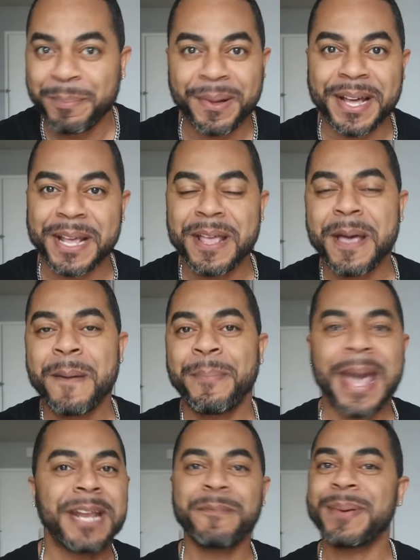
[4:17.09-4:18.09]
But
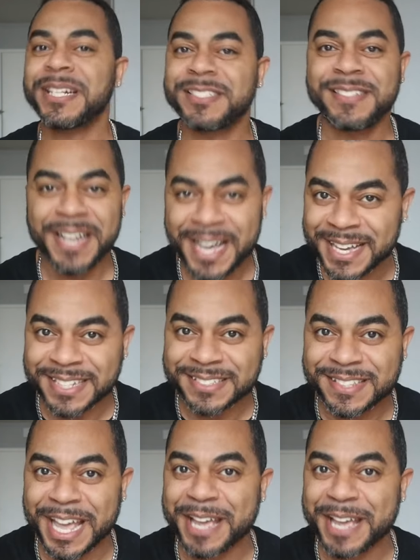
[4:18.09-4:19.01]
Peta bitch does.